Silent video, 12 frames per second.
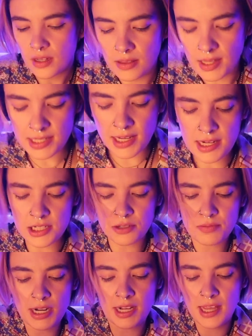Let's get into
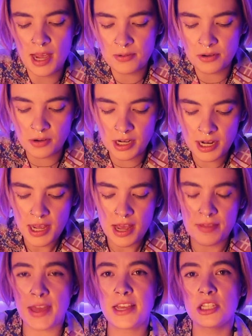the reading, Capricorn.
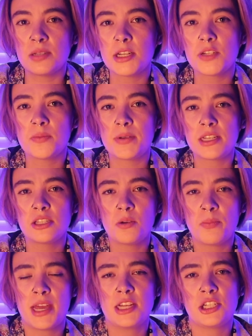Thank you so much for being
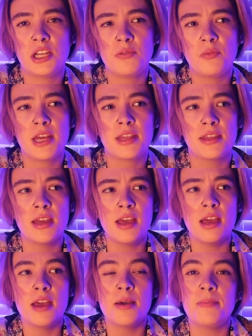so patient with
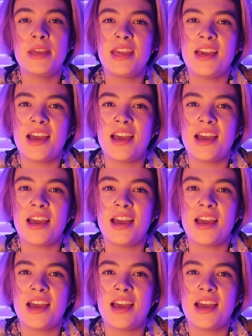me.